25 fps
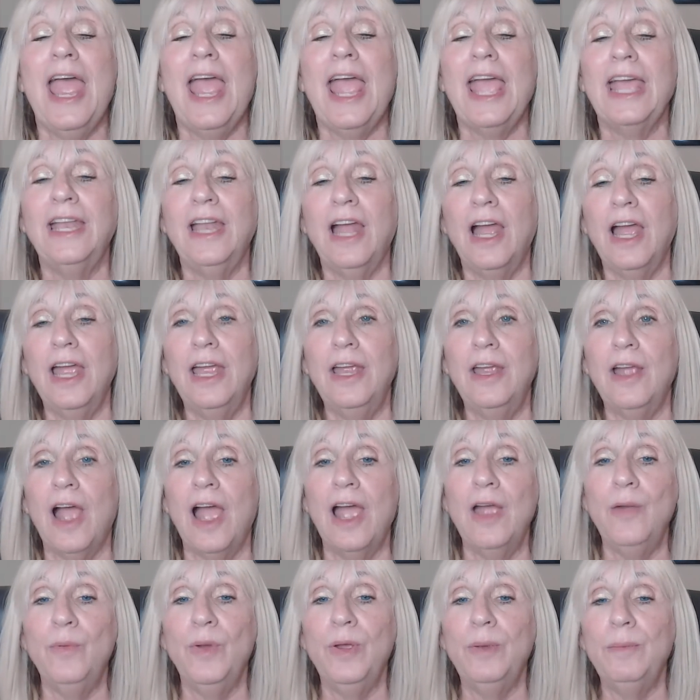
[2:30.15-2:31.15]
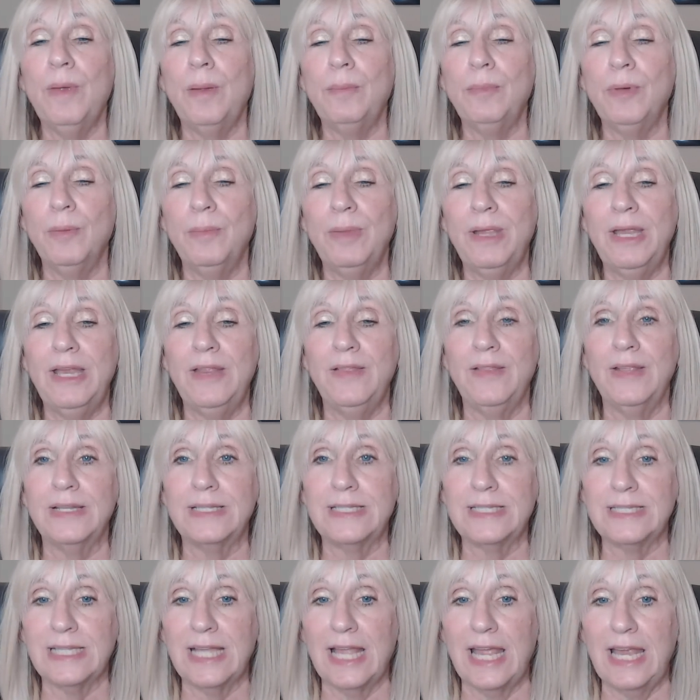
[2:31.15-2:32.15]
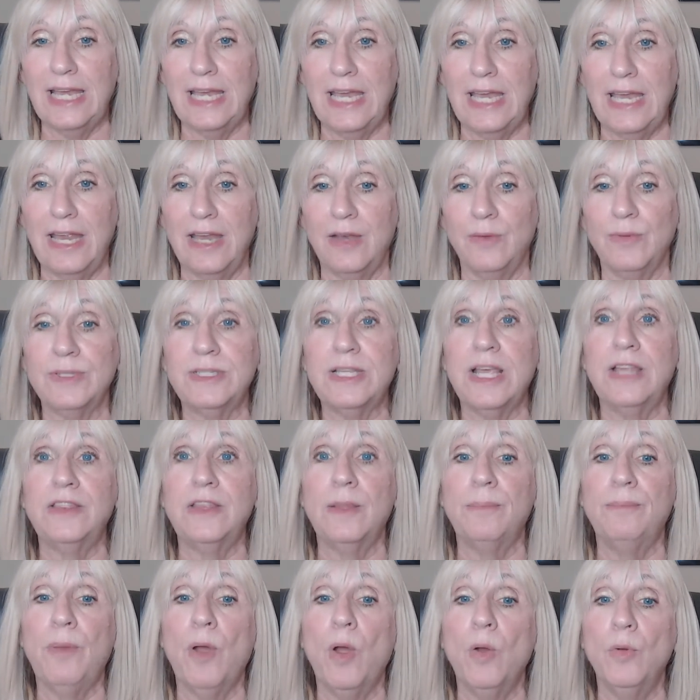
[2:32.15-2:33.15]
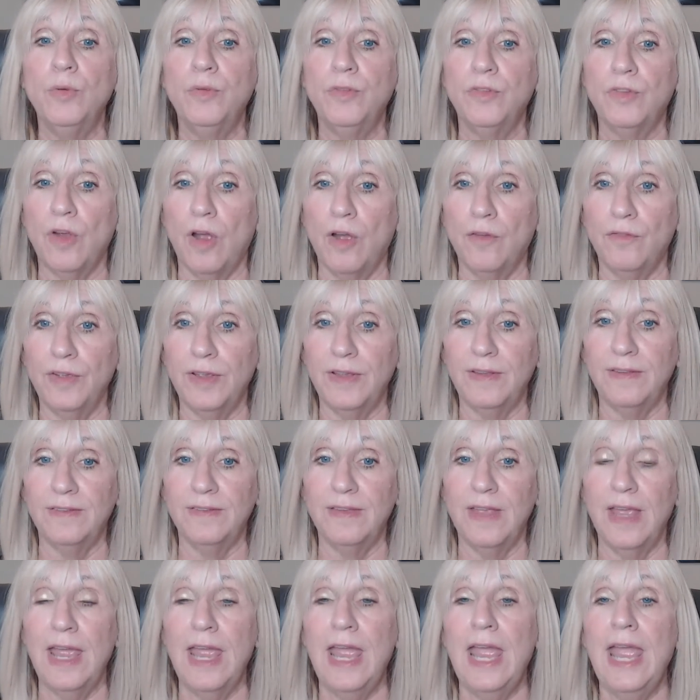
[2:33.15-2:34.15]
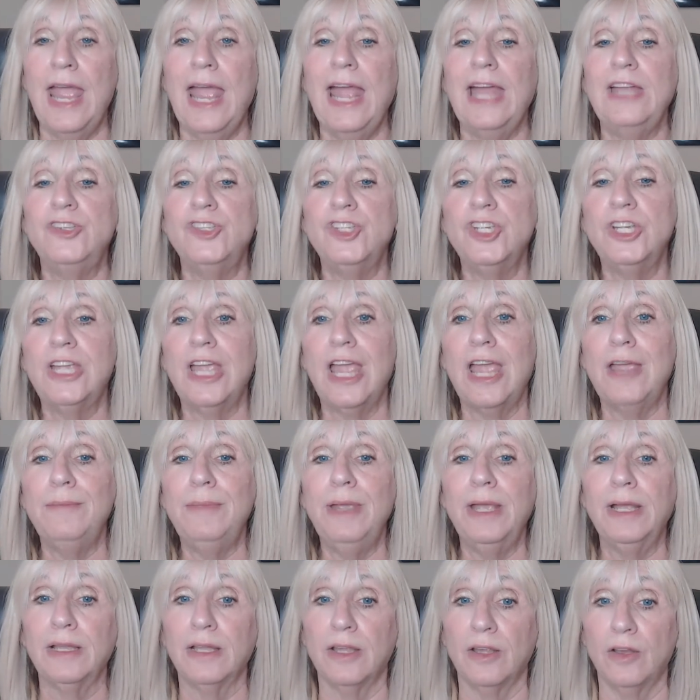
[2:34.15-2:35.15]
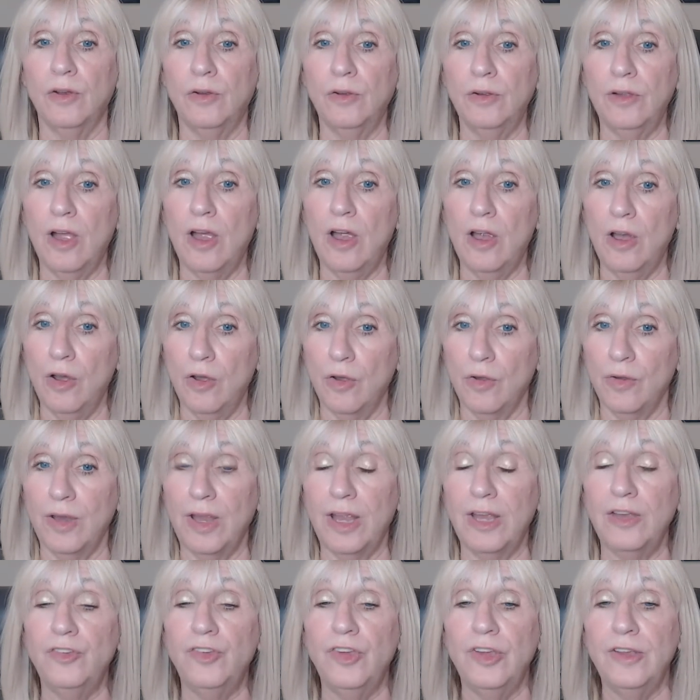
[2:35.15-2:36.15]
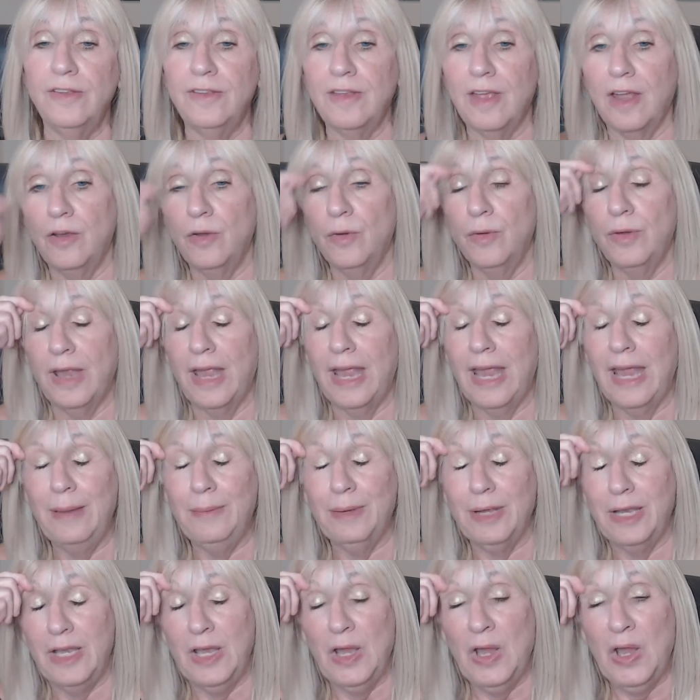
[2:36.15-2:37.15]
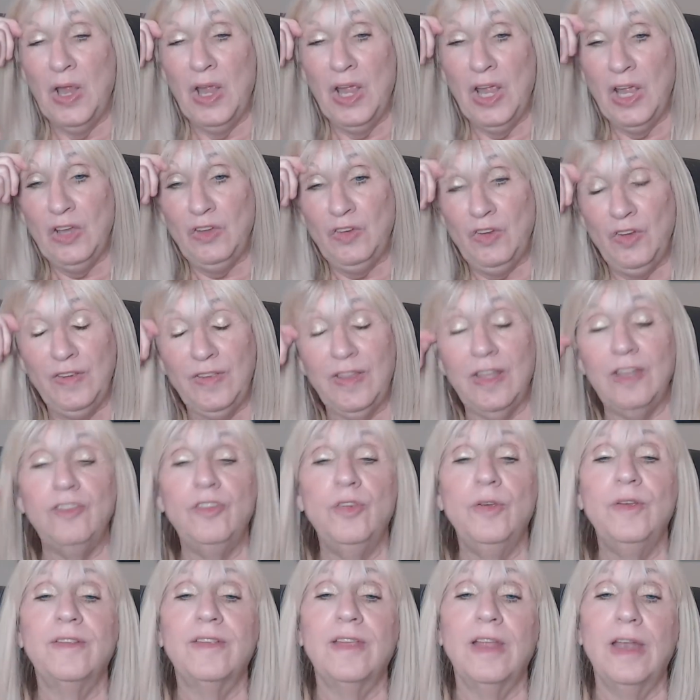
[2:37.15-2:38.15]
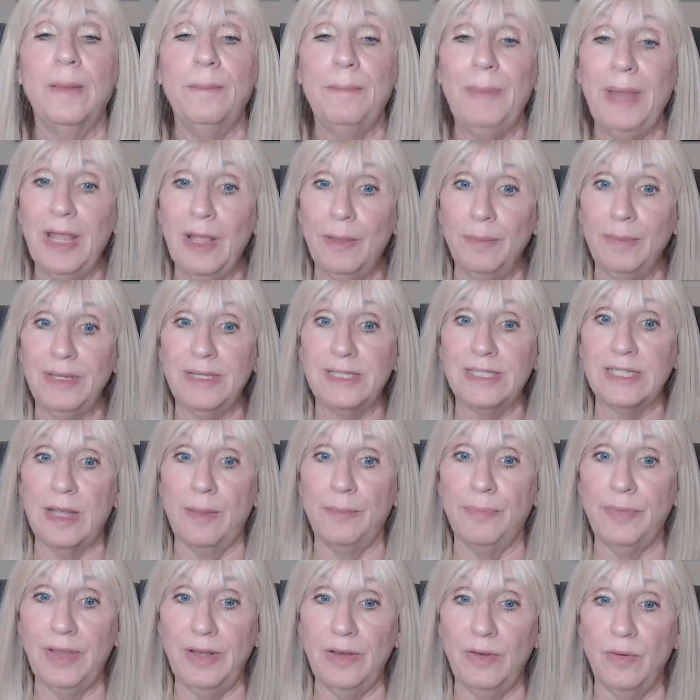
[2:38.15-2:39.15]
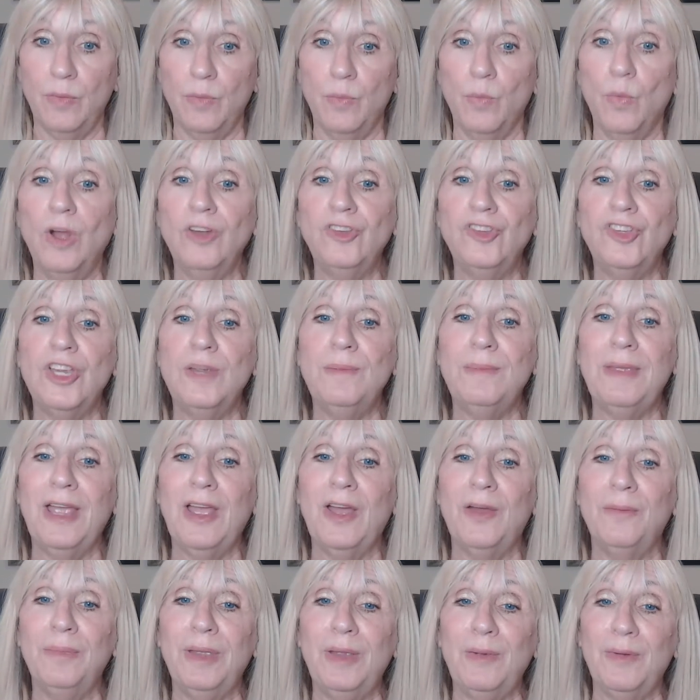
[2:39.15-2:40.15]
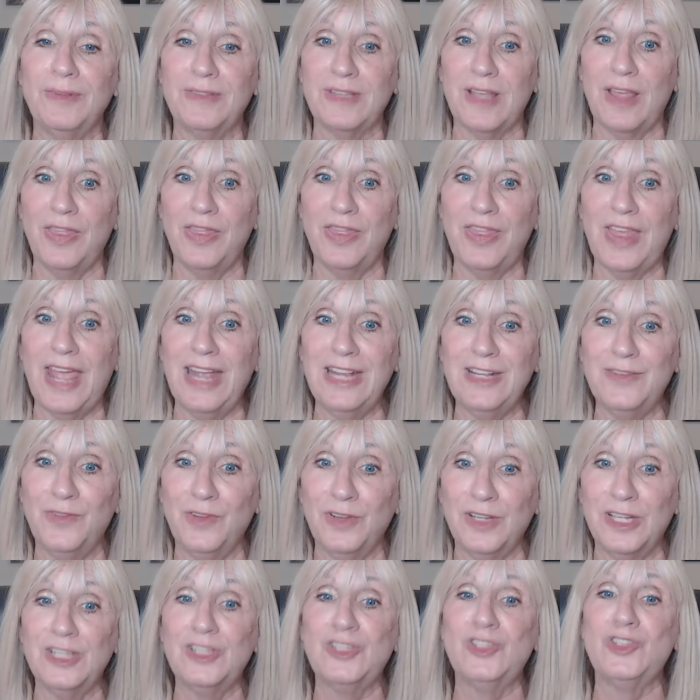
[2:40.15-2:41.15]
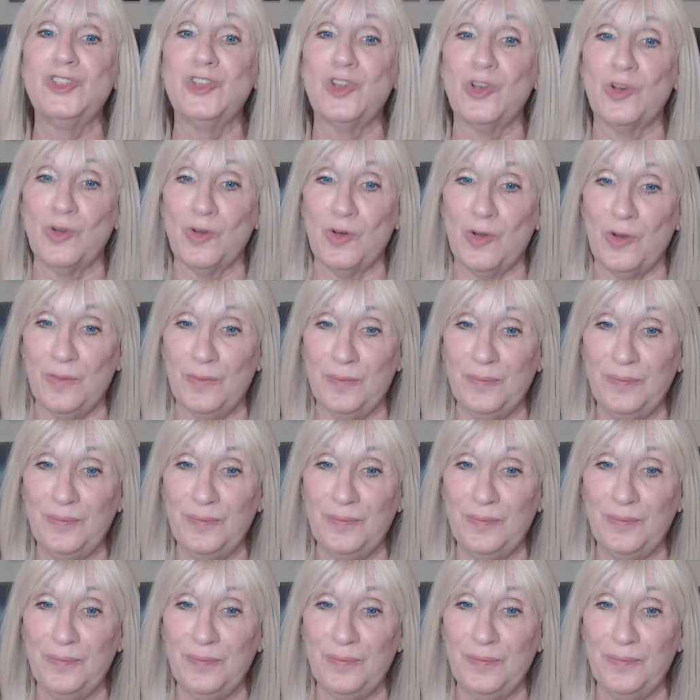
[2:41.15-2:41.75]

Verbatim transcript: And I, I remember meeting this lady, and it was at the post office. And she gave me a little card, and she said her name, and she said she was going to mail me something. What she mailed me was a thankfulness journal.